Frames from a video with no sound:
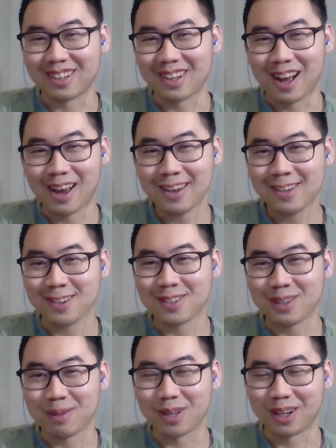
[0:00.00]
Hyder
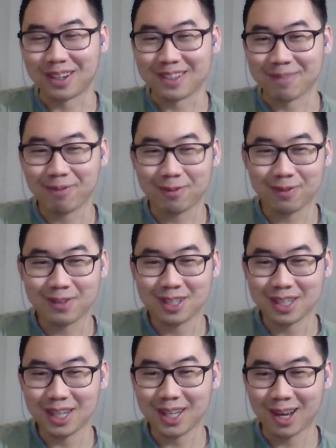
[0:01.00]
seems like a
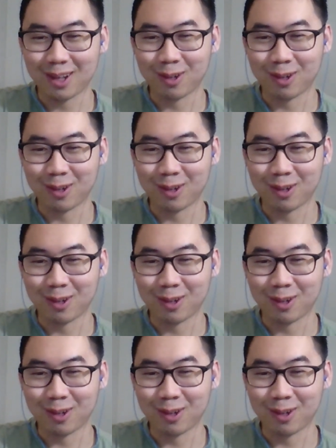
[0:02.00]
senile